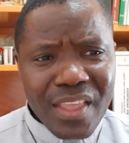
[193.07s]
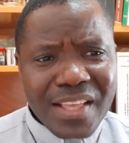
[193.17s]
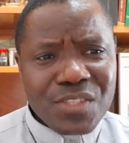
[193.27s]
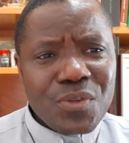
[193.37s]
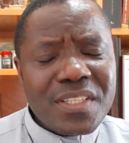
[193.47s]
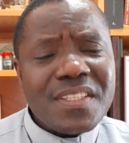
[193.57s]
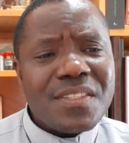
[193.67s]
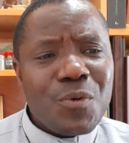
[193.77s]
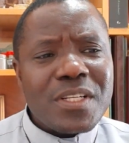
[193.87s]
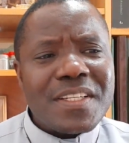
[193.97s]
So this
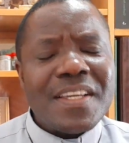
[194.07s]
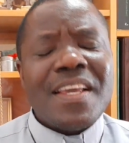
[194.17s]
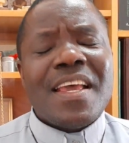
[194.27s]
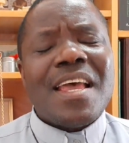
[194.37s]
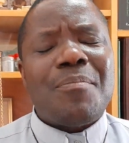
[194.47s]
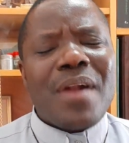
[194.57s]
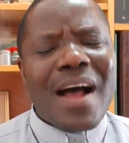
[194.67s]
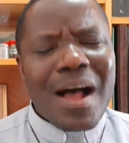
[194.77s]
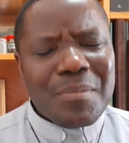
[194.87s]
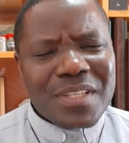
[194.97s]
is what
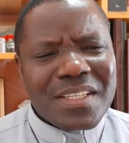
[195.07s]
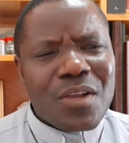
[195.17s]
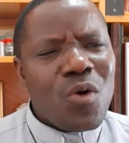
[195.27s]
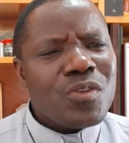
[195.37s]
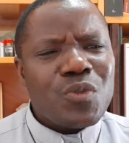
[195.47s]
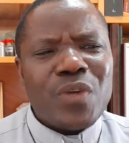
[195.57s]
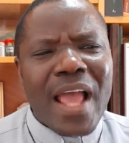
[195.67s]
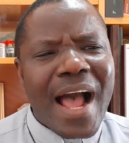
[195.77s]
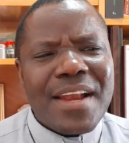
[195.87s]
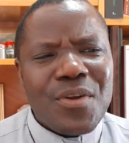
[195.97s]
Abraham says. He goes to the
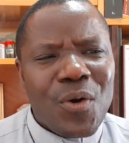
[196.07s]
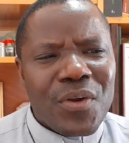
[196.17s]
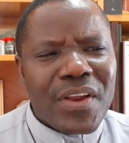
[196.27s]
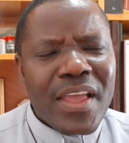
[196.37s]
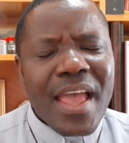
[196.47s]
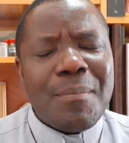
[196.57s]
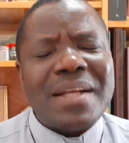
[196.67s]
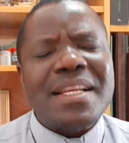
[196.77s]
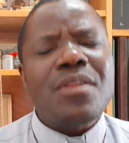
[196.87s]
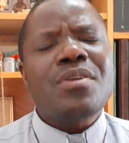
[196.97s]
unknown,
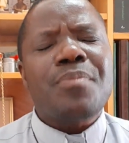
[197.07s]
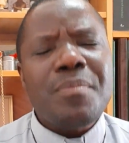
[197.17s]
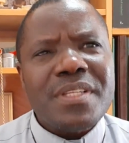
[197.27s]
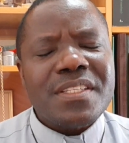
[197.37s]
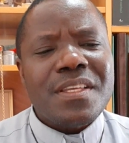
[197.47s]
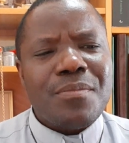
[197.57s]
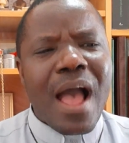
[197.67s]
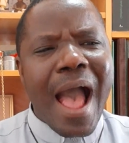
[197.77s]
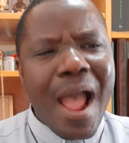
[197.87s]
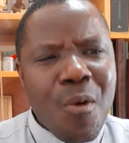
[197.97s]
but the Lord promises him,
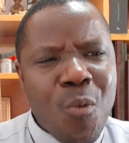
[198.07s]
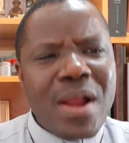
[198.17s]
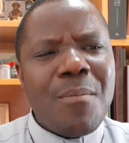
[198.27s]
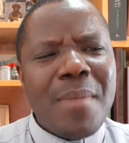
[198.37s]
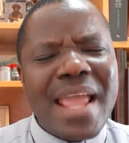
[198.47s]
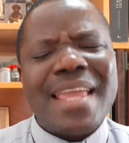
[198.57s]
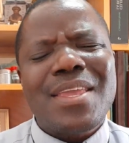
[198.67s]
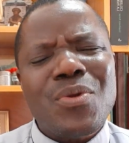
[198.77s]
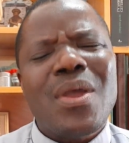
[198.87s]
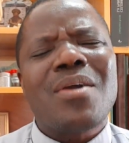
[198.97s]
I will make
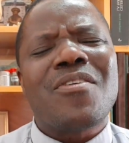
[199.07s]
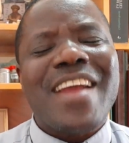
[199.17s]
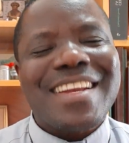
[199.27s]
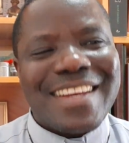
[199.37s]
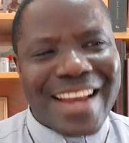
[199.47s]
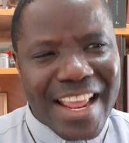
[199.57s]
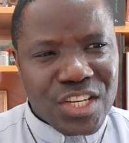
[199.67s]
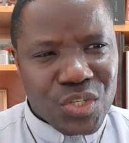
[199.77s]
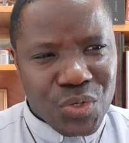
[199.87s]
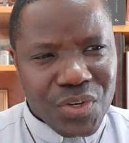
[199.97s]
you a great
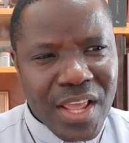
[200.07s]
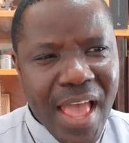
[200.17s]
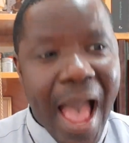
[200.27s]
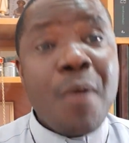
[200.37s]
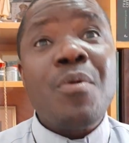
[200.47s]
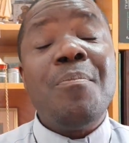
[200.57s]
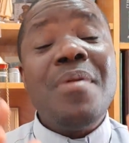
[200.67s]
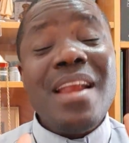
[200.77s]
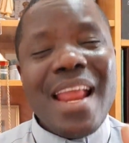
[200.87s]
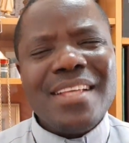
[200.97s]
nation. I will
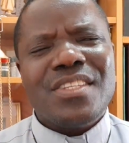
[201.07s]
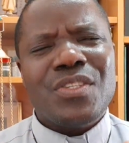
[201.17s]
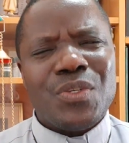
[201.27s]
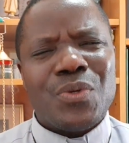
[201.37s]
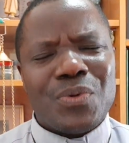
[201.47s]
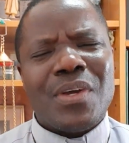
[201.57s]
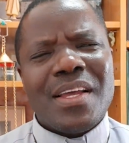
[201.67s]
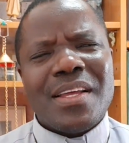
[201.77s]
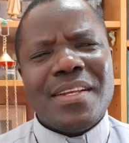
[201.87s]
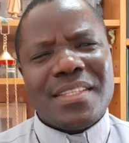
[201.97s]
bless you.
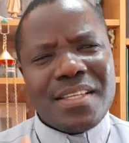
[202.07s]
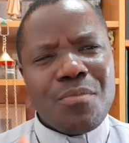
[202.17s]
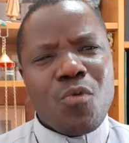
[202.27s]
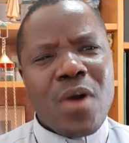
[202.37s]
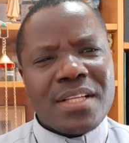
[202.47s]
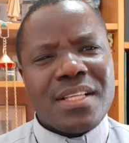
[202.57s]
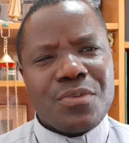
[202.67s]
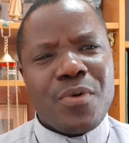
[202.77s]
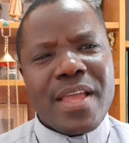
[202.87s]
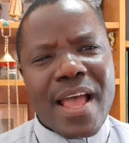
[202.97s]
The same words
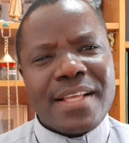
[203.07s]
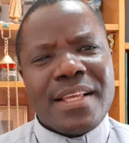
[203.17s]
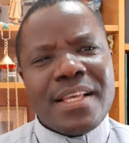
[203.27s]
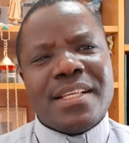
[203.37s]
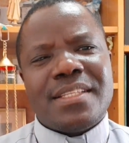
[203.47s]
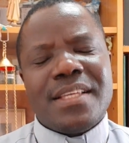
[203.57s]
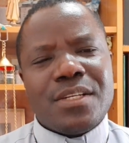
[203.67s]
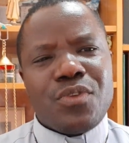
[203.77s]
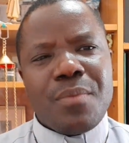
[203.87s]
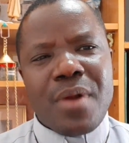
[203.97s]
that were
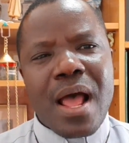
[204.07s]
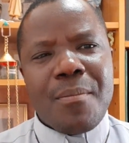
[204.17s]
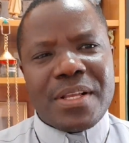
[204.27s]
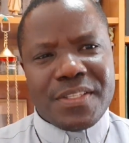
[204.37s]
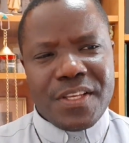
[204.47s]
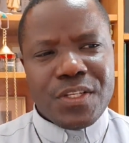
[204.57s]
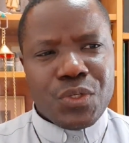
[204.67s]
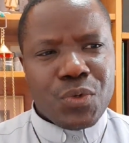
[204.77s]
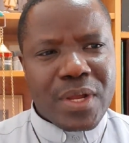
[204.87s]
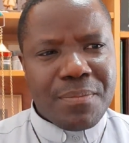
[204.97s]
said to Abraham are said
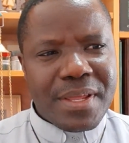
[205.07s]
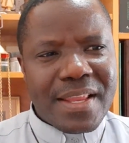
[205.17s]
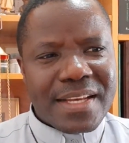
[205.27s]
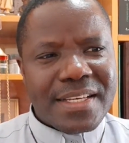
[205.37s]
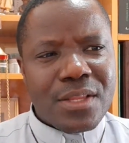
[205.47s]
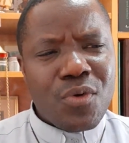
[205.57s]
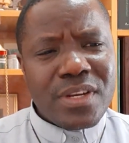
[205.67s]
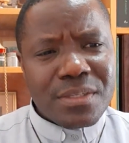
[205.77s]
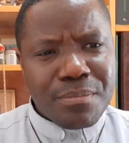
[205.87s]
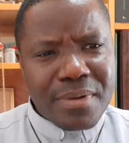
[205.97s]
to you and me, that the Lord
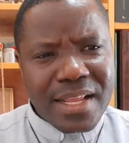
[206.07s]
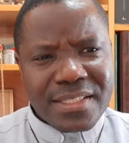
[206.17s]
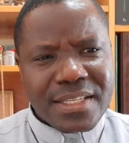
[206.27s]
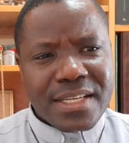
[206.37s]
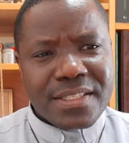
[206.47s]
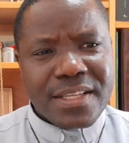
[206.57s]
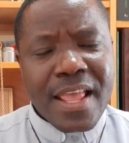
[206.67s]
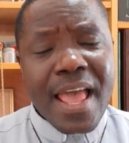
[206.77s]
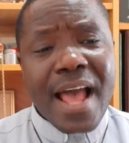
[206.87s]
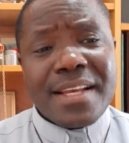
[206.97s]
is blessing us
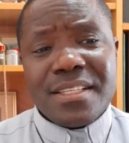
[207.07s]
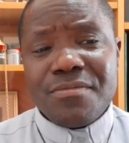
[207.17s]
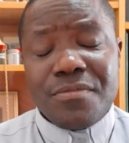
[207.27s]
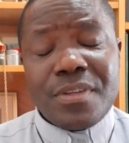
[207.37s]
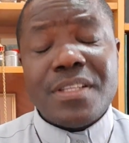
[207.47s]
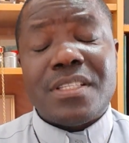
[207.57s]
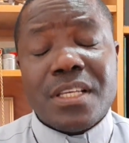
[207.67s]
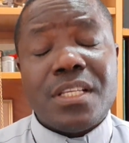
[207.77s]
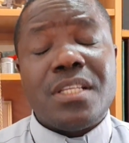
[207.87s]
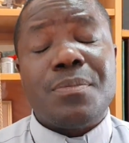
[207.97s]

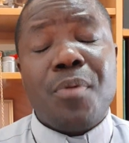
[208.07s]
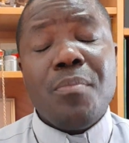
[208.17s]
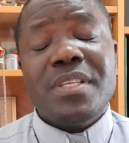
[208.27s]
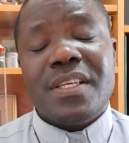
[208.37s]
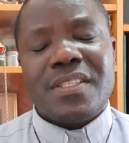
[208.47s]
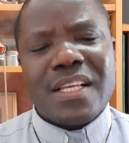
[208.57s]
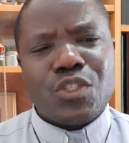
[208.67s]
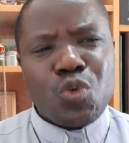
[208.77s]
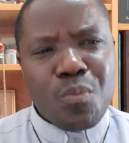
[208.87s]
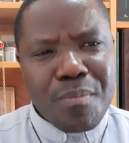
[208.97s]
and he promises
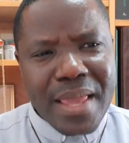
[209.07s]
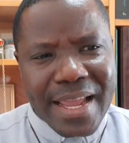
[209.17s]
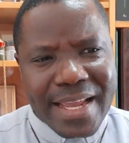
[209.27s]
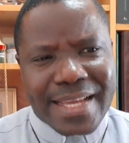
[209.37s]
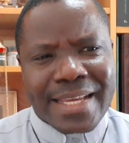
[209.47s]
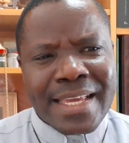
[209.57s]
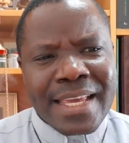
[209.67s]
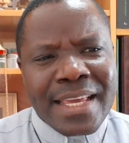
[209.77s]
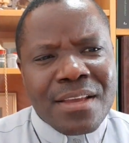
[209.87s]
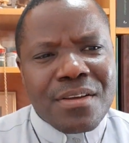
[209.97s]
us to make
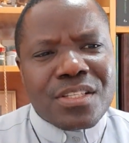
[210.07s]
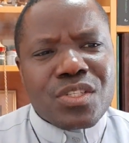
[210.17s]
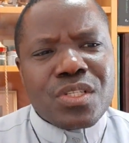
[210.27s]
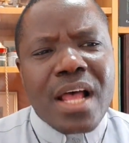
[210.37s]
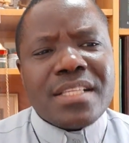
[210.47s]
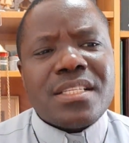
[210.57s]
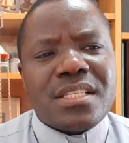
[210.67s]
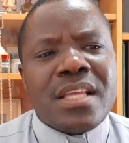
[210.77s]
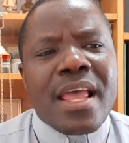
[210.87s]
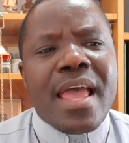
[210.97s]

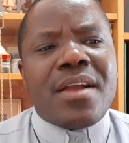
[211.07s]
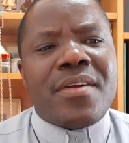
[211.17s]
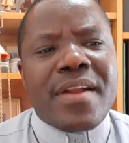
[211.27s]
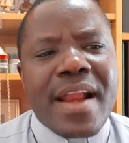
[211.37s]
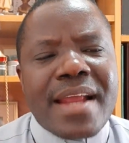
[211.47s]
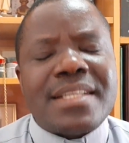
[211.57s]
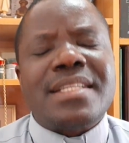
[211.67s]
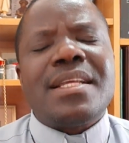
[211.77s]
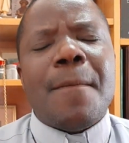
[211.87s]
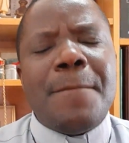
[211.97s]
us a
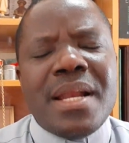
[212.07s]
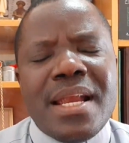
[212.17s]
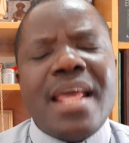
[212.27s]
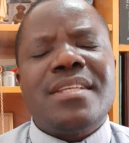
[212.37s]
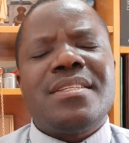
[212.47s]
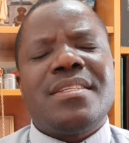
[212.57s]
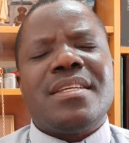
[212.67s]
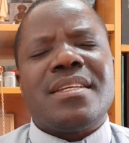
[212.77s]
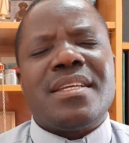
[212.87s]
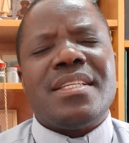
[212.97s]
great
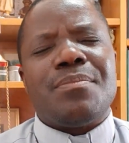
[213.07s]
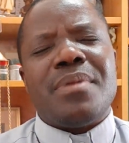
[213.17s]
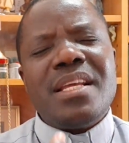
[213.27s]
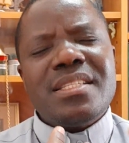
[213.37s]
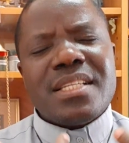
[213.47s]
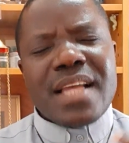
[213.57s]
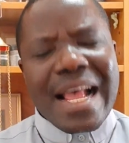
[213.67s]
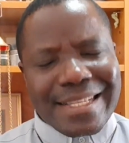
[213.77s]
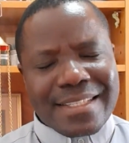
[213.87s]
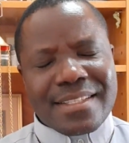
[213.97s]
blessing. He's blessing
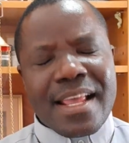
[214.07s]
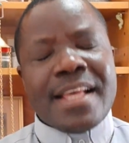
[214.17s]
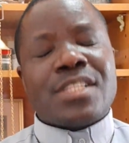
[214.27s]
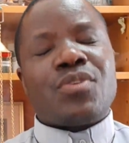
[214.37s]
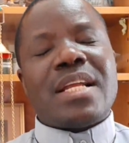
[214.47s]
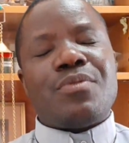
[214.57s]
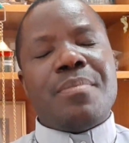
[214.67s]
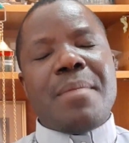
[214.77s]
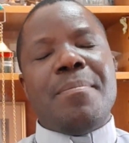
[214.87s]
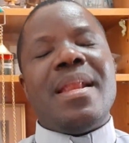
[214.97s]
us so that we
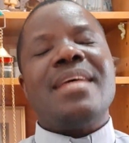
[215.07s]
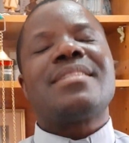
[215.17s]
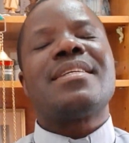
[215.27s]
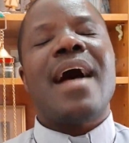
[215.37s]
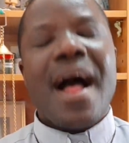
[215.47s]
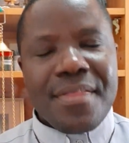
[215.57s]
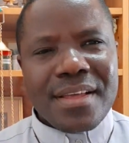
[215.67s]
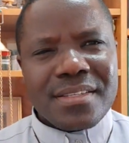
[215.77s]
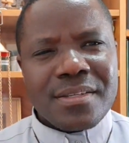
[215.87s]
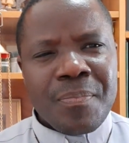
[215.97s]
may bless
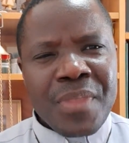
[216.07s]
others.